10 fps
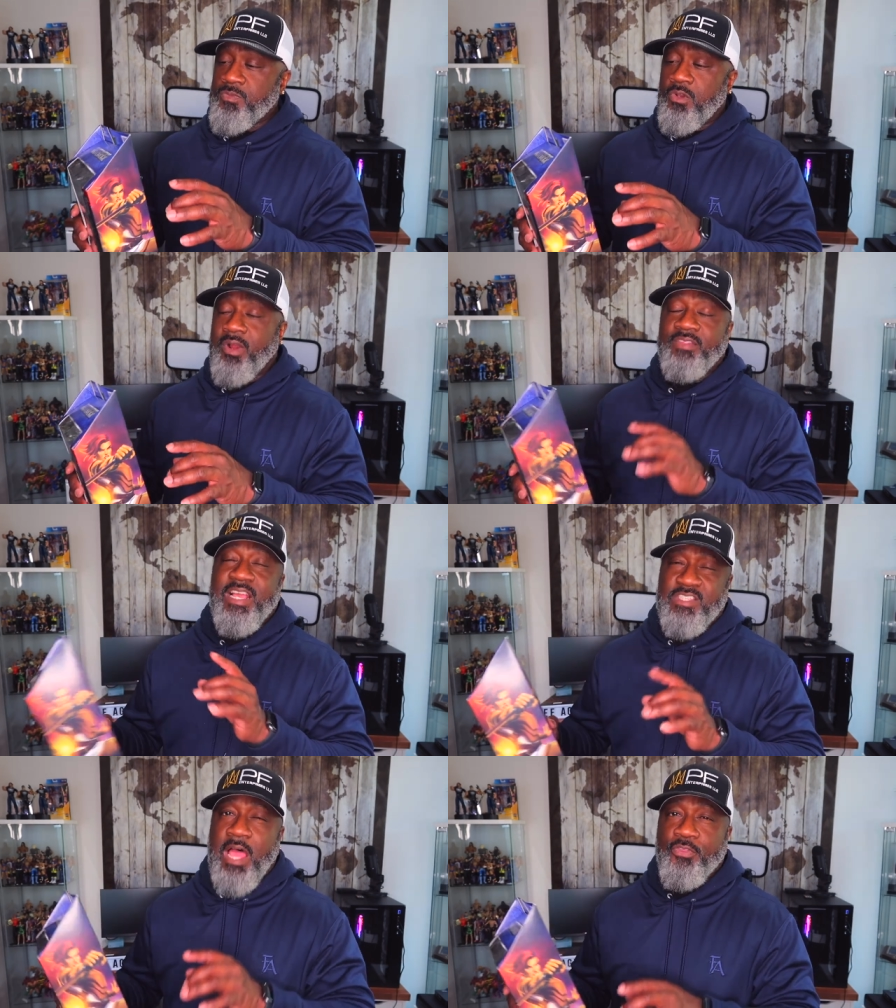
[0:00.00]
All right,
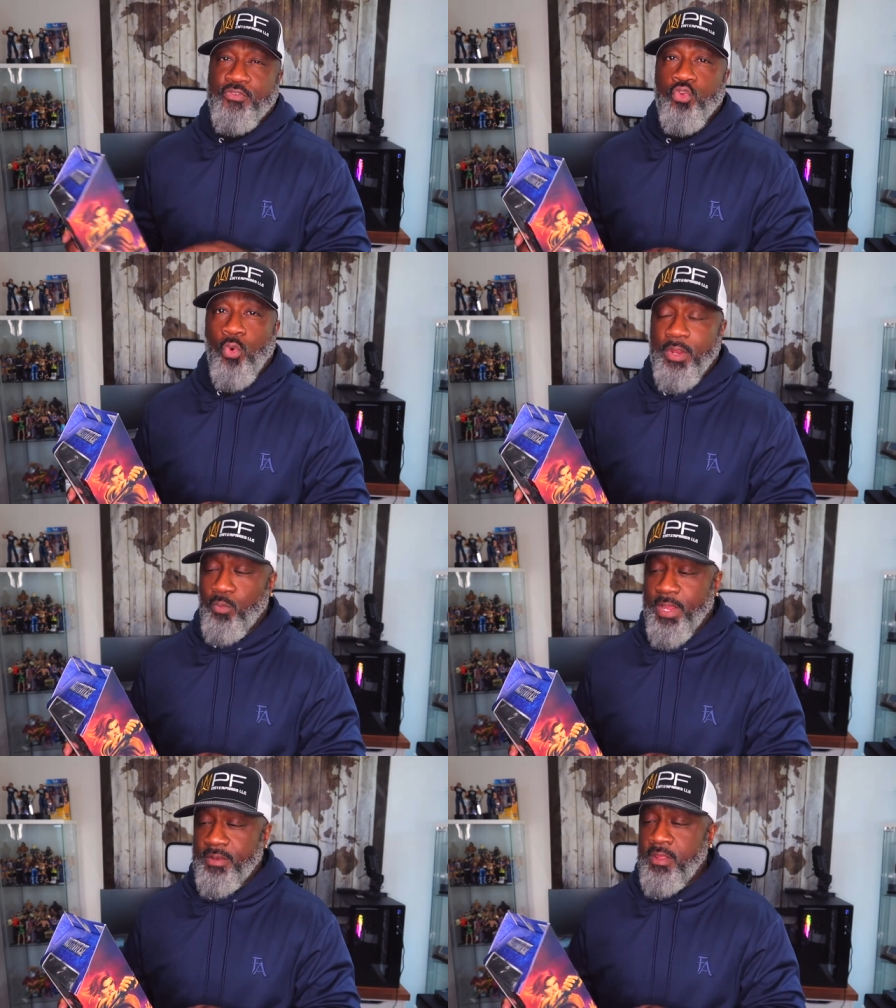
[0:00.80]
that's how the story
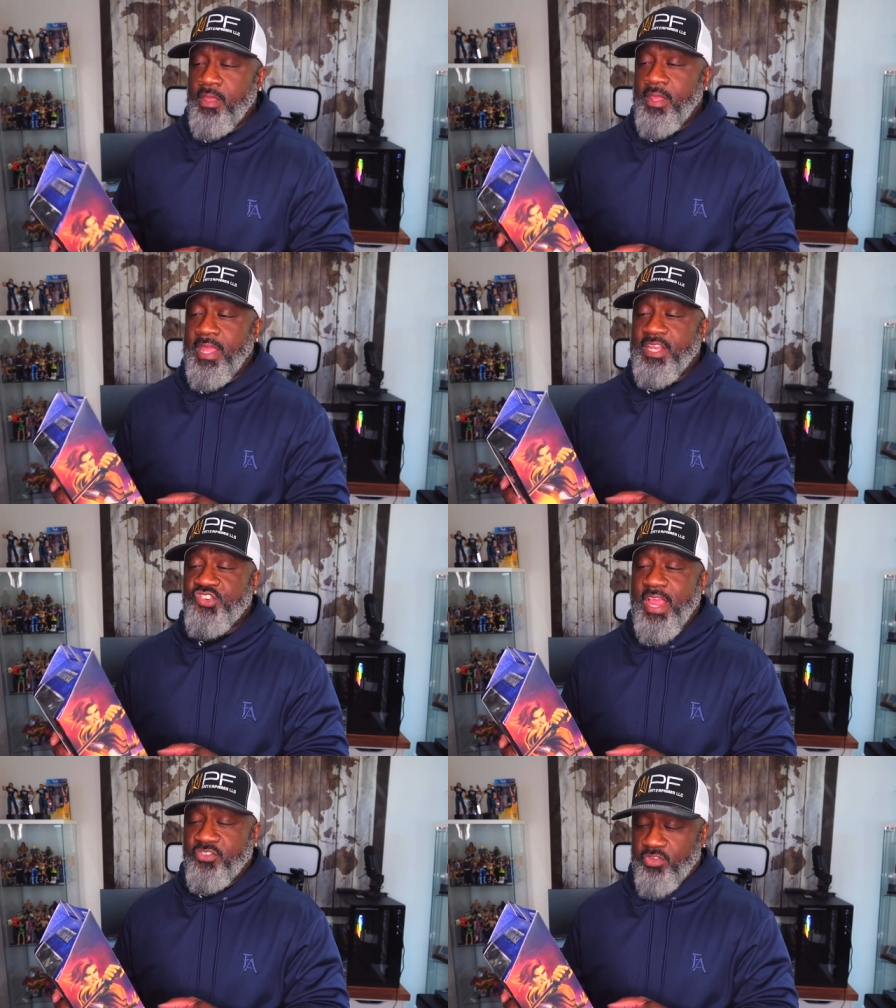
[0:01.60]
went. It
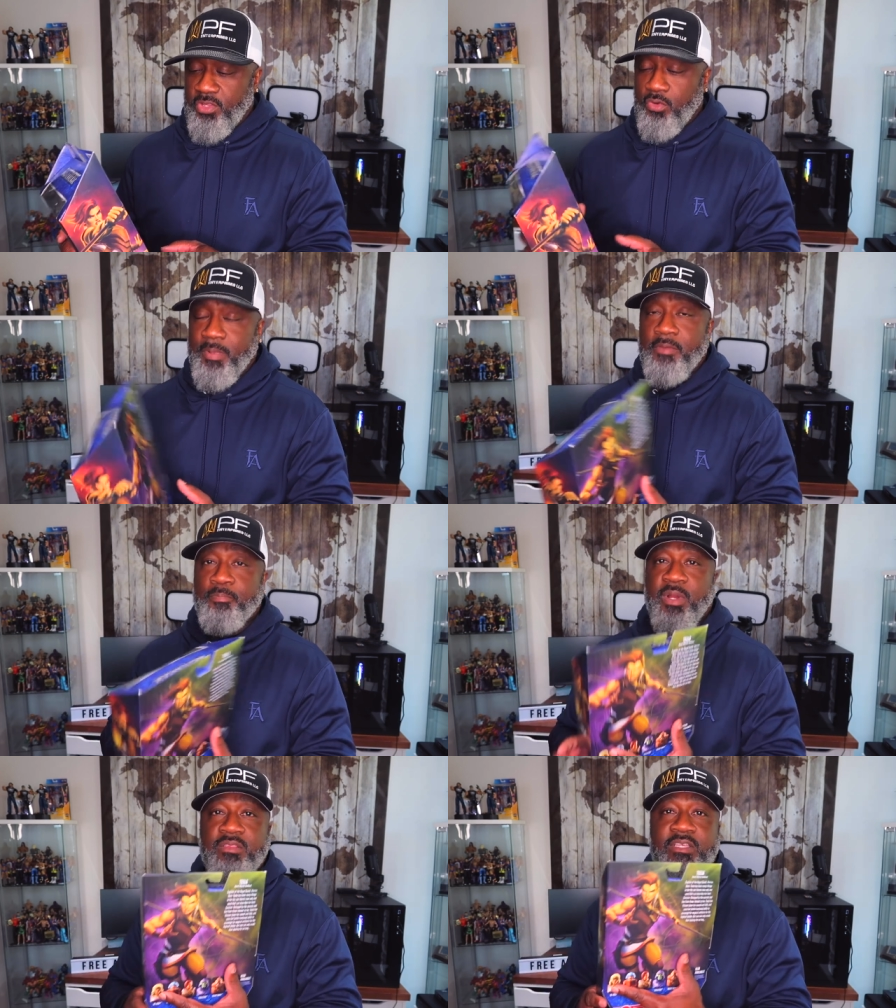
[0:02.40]
changed a little
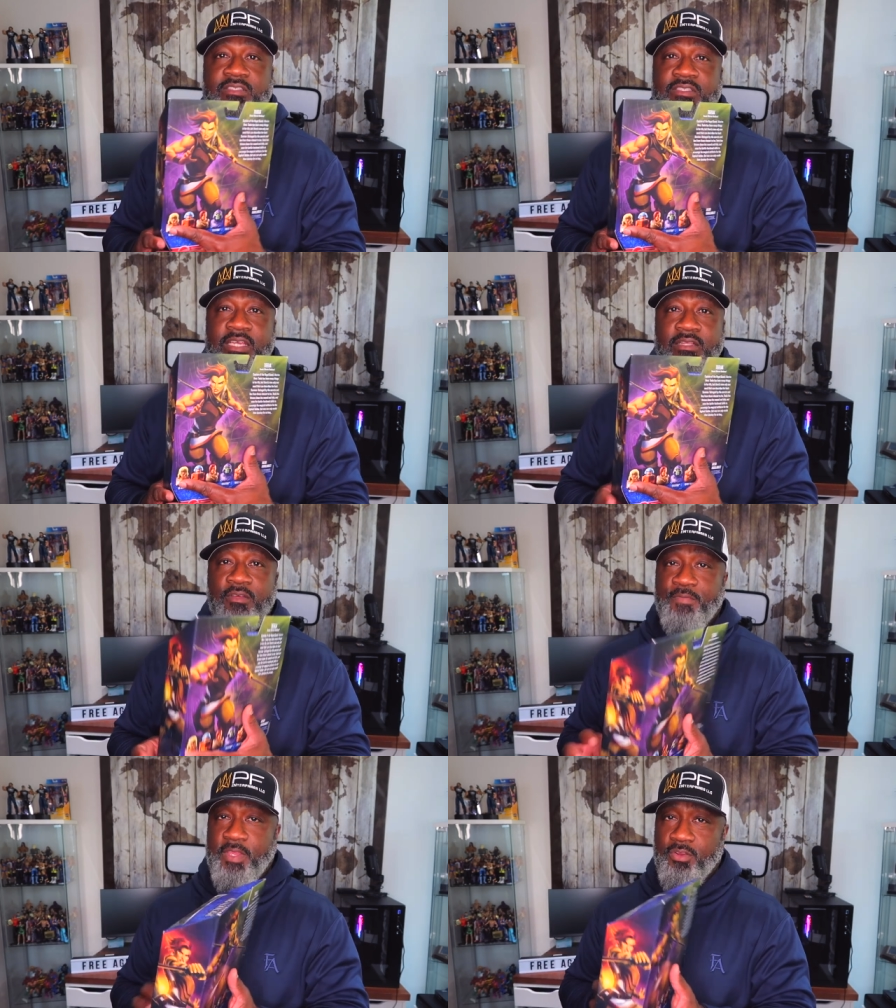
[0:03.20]
bit, but this
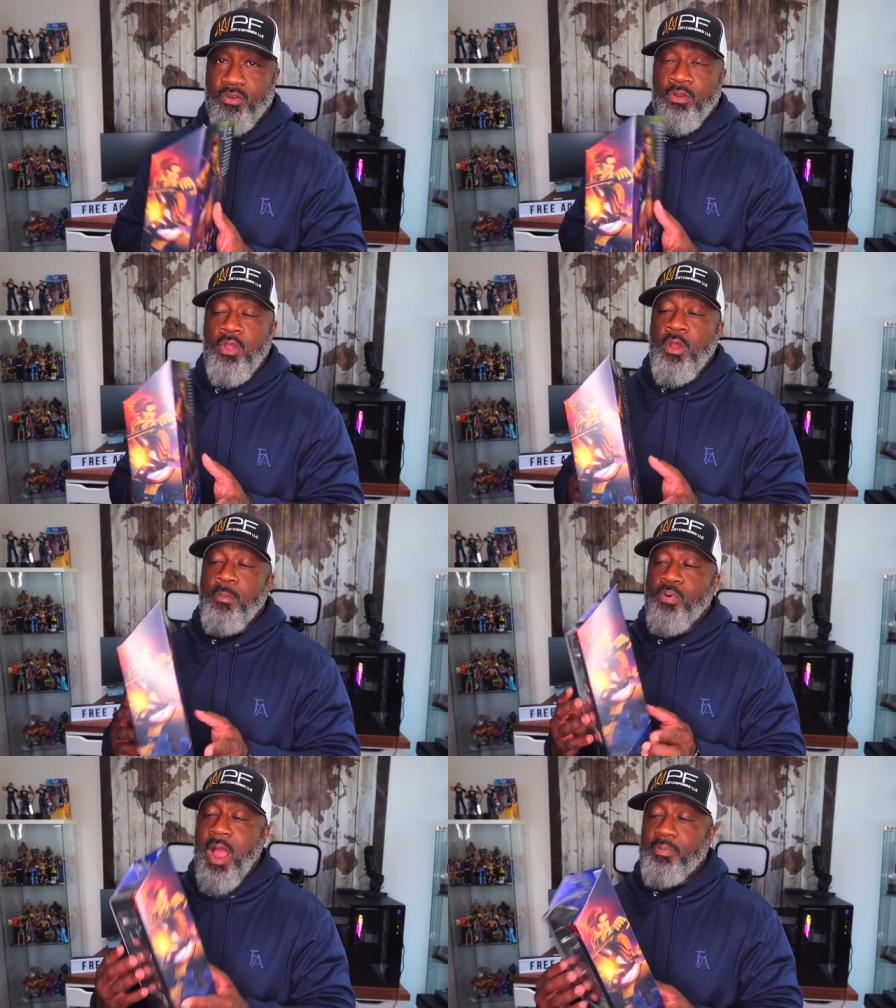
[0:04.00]
Teela figure
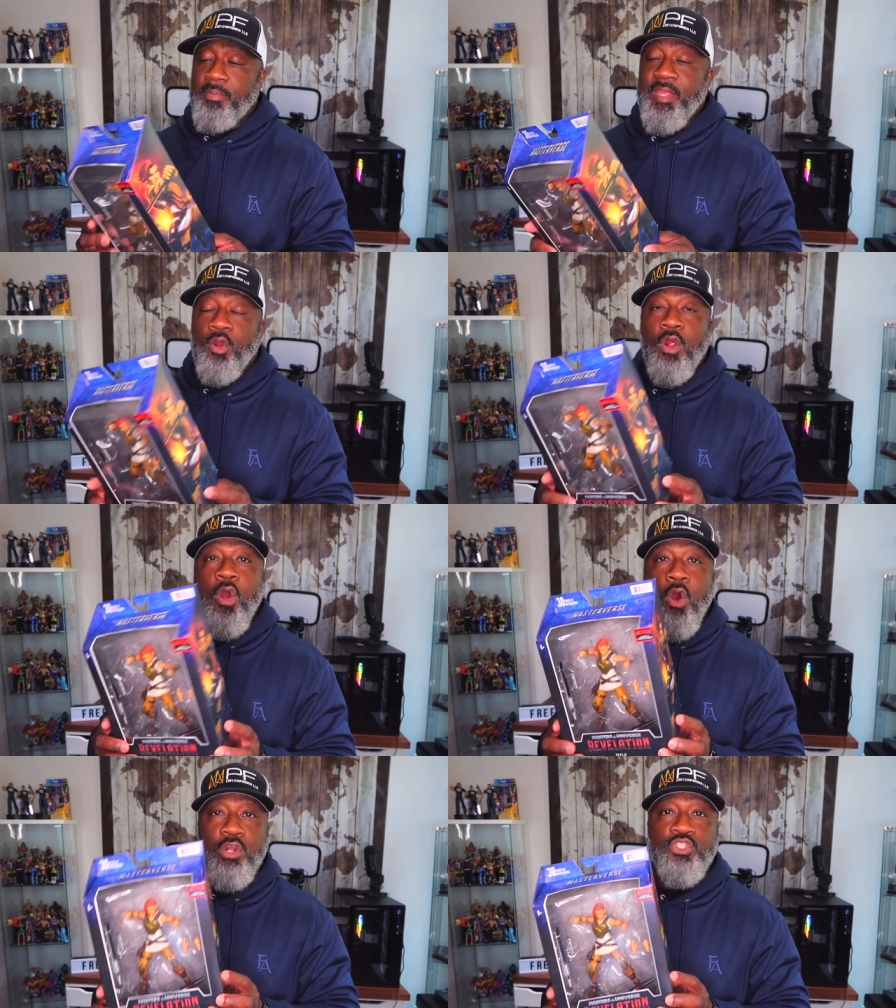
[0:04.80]
probably are
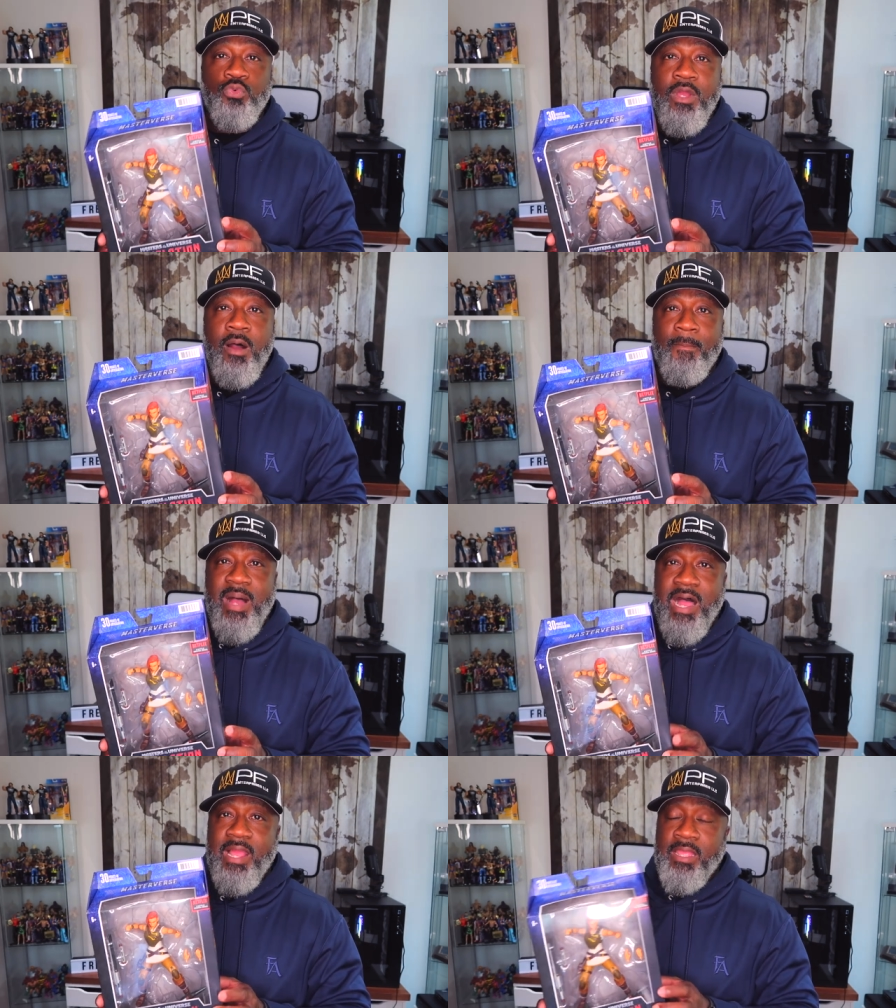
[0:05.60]
hard to come
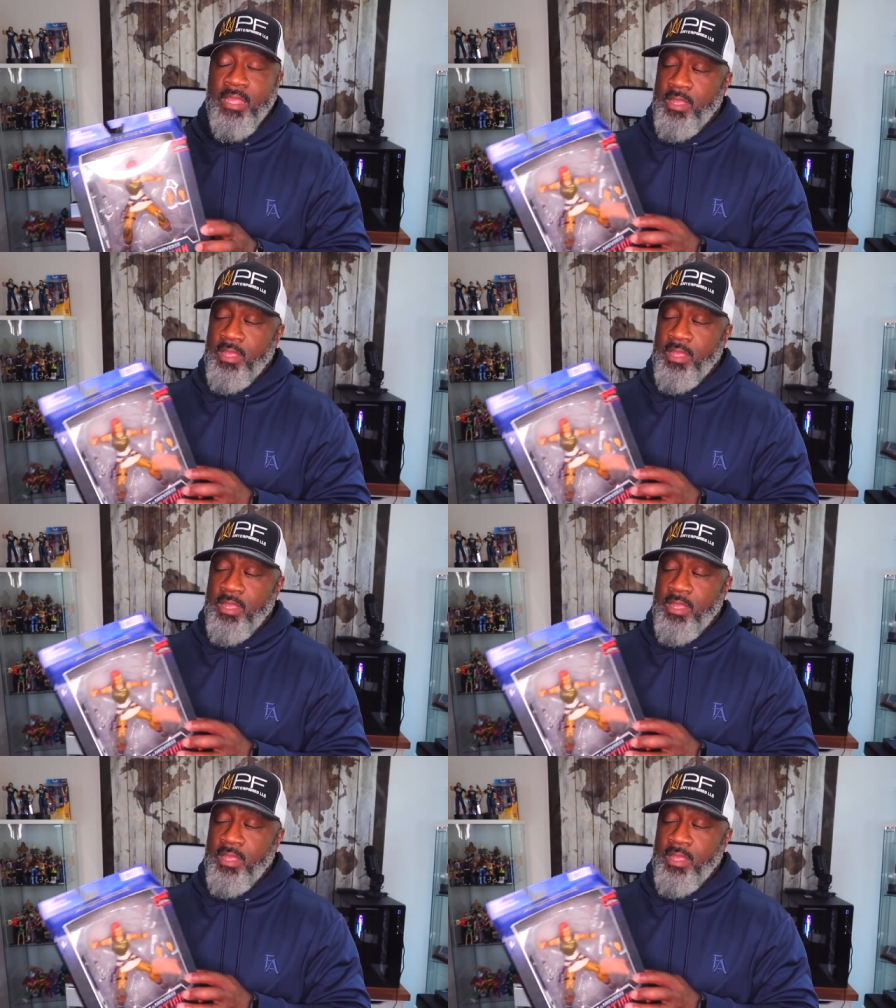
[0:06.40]
by